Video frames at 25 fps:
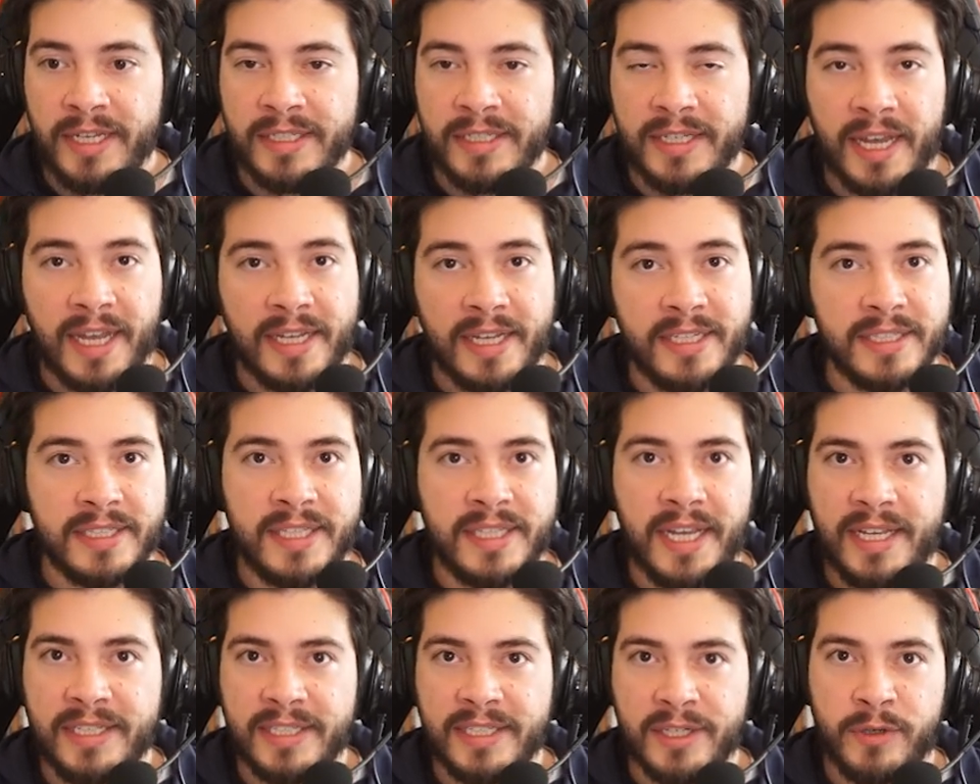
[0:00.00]
I can just take
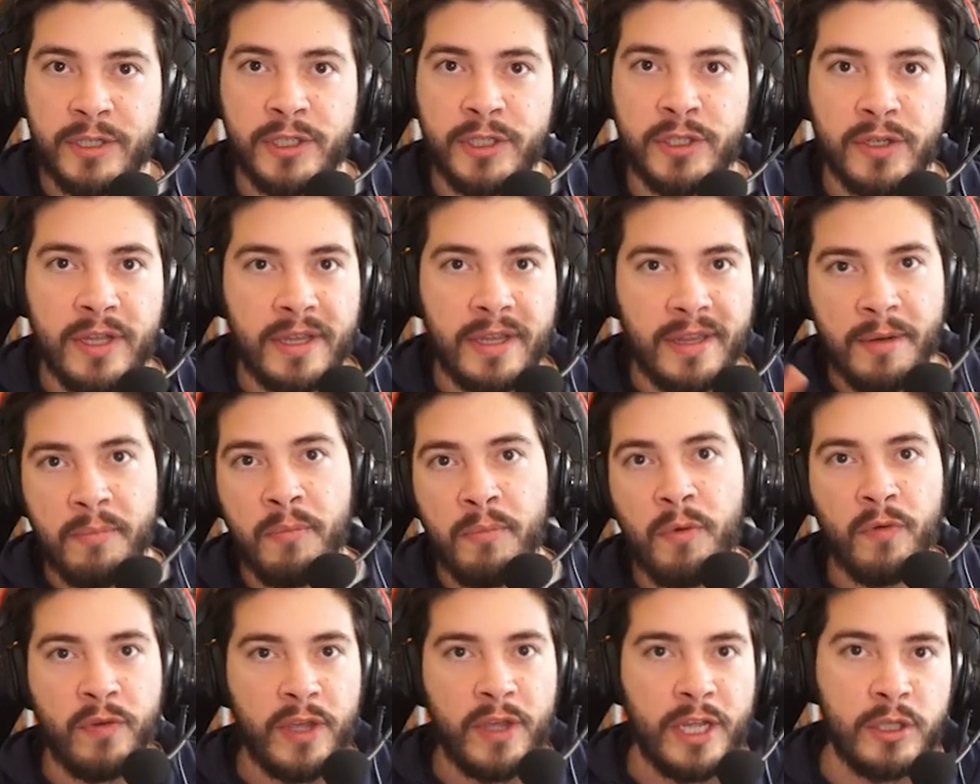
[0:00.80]
a screenshot and then
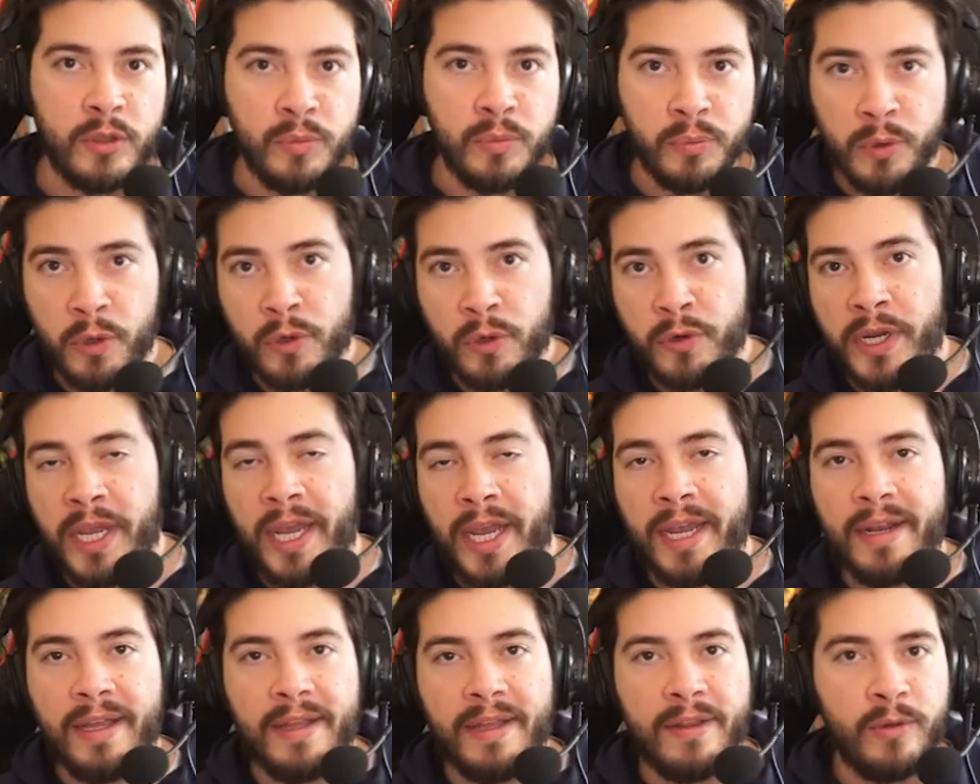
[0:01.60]
move into Procreate
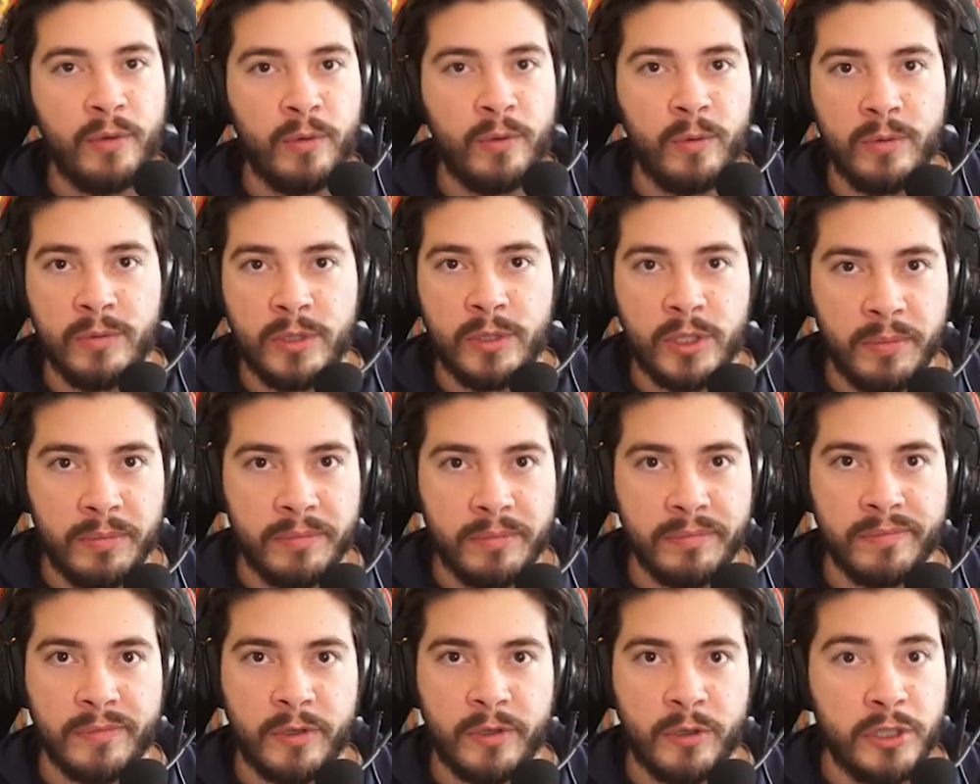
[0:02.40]
and do some
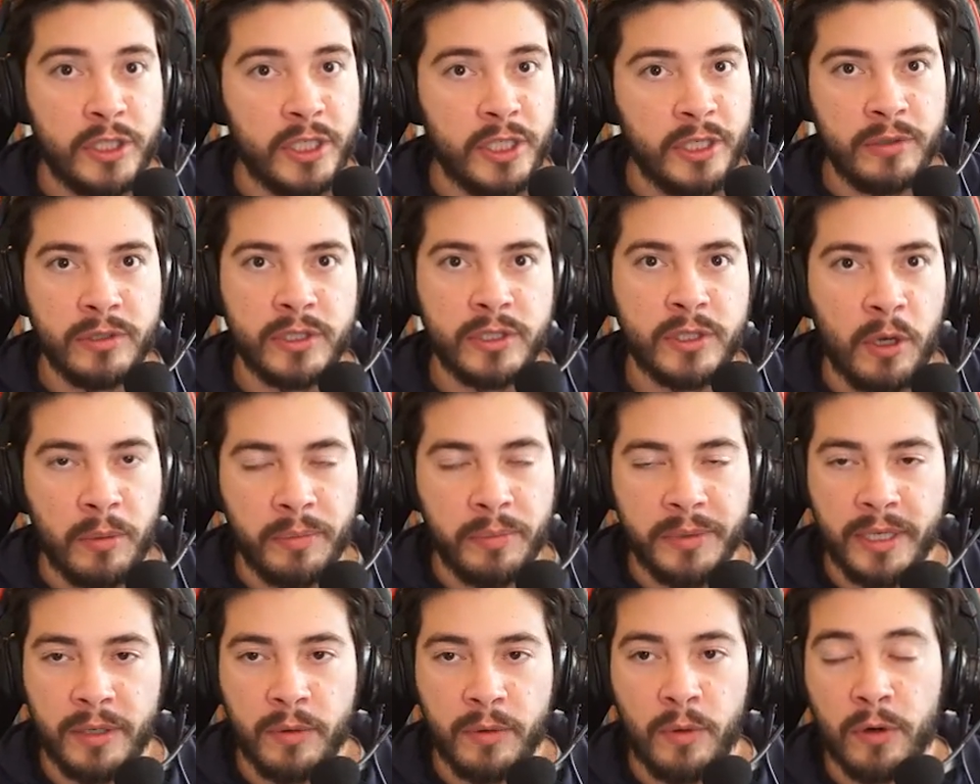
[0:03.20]
continuous
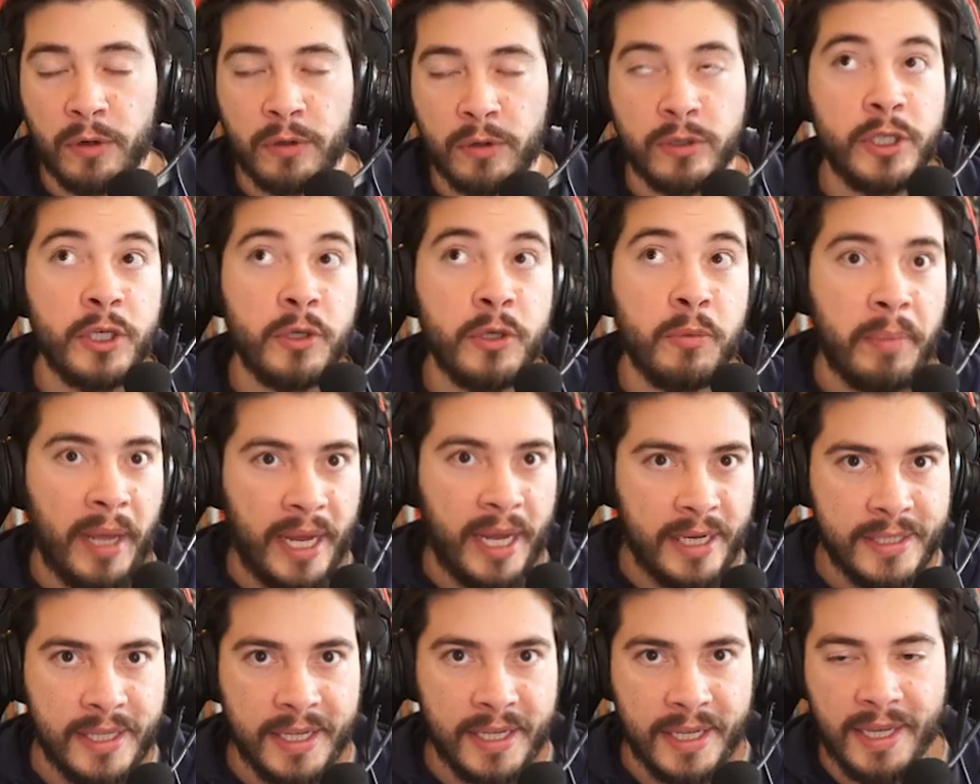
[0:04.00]
sculpting or continue
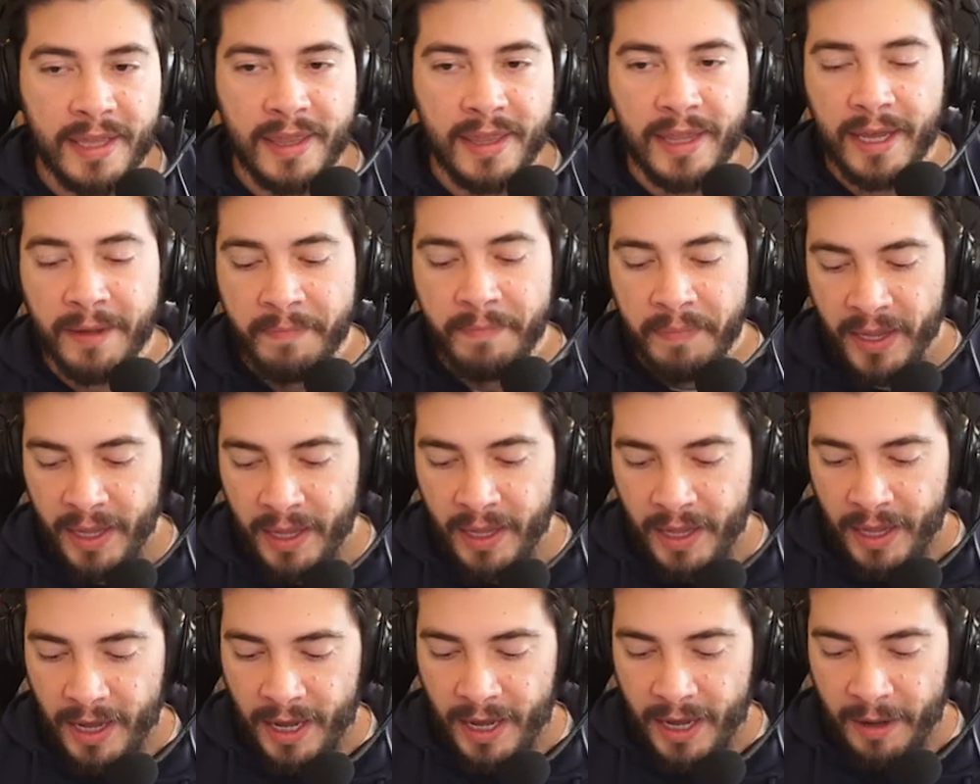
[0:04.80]
painting in
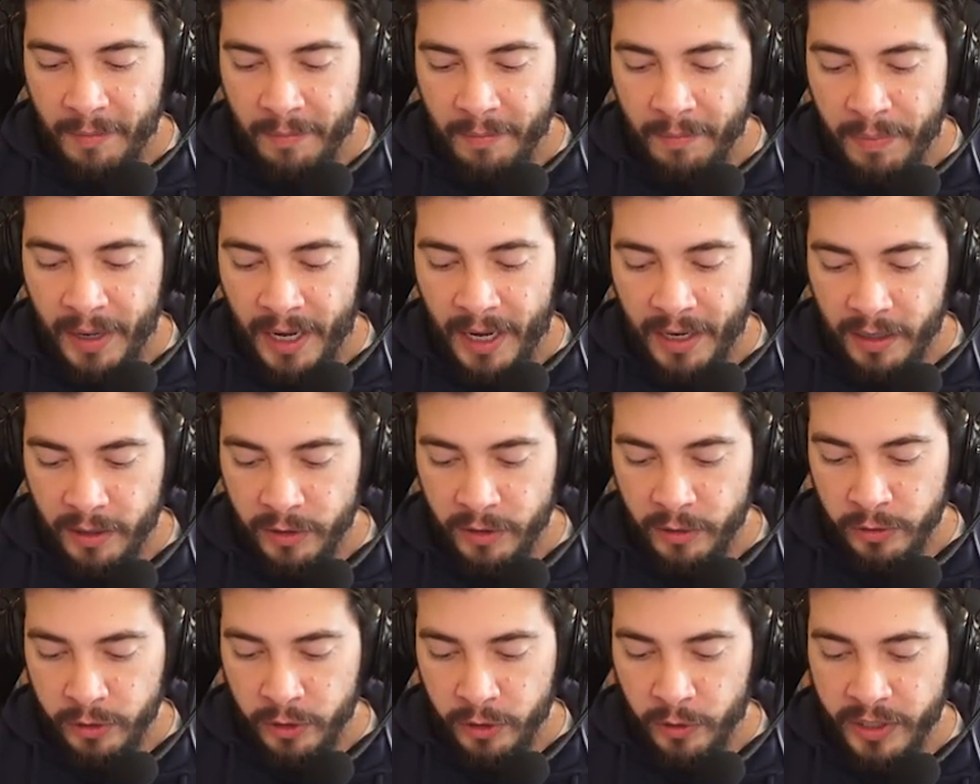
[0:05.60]
there. But you'll
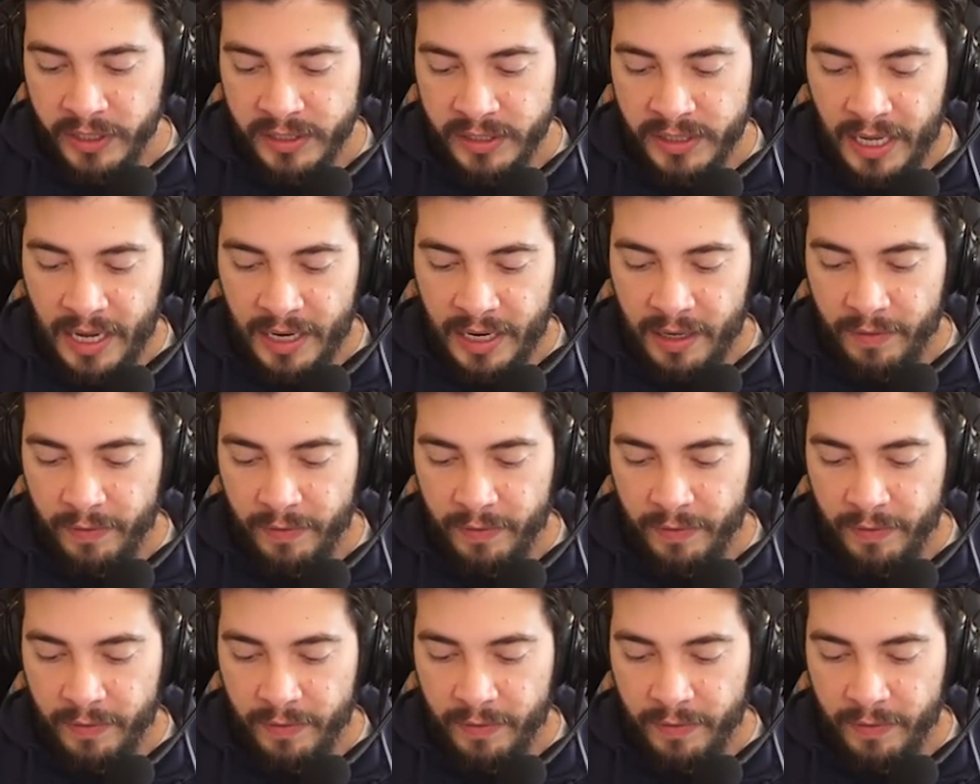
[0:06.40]
notice that